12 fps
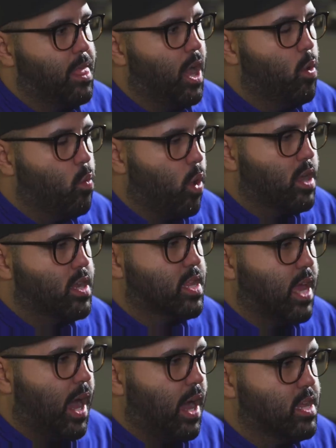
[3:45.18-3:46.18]
I wanted
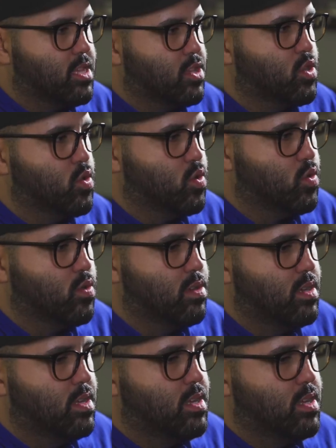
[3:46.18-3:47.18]
God to
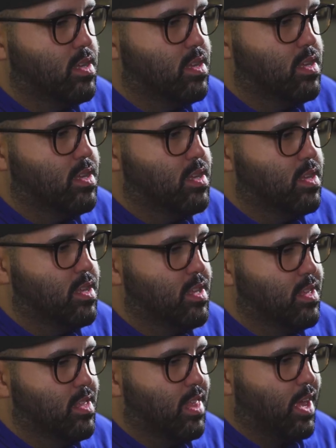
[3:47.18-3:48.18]

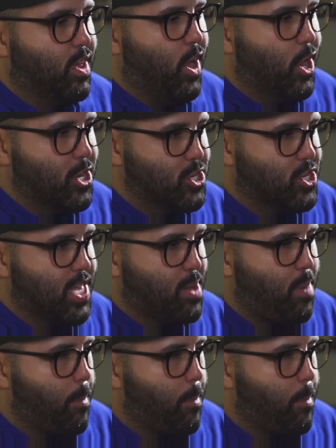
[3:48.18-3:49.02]
like understand